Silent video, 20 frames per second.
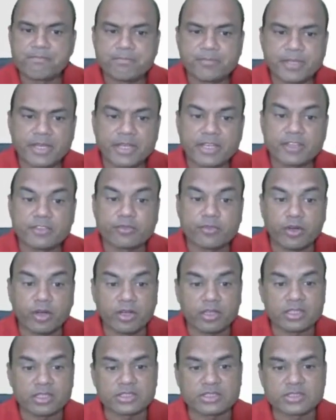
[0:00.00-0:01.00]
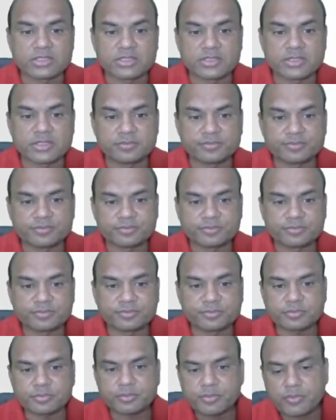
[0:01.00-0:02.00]
It is false.
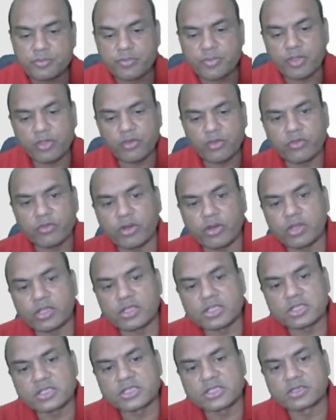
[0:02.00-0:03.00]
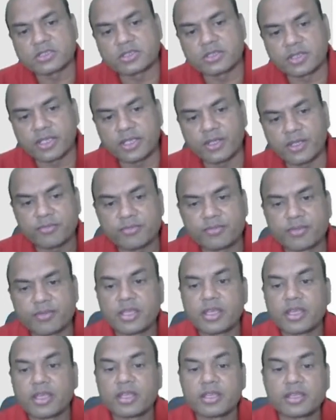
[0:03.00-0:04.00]
False. Again,
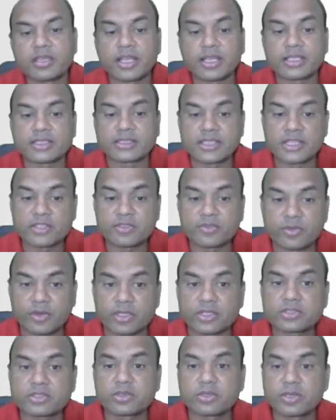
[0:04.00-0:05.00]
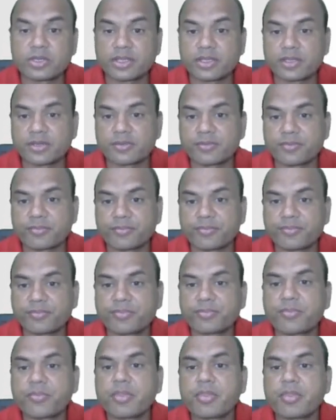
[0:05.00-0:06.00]
the answer is false over here.
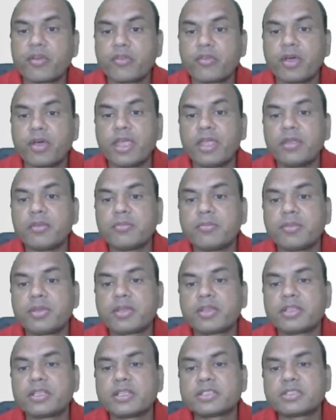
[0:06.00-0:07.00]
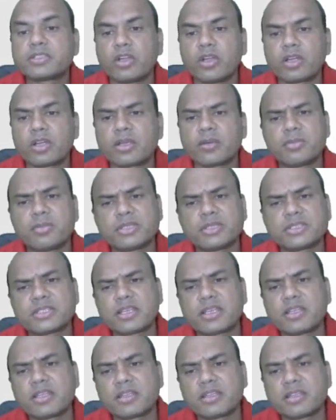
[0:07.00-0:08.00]
Why? Because it's not
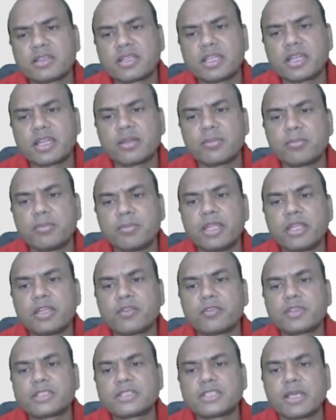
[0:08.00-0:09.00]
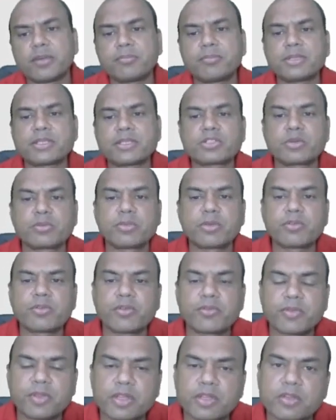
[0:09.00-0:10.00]
compulsory that the mean of the sample should be
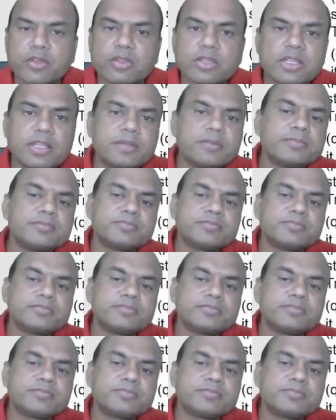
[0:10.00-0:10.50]
15 only.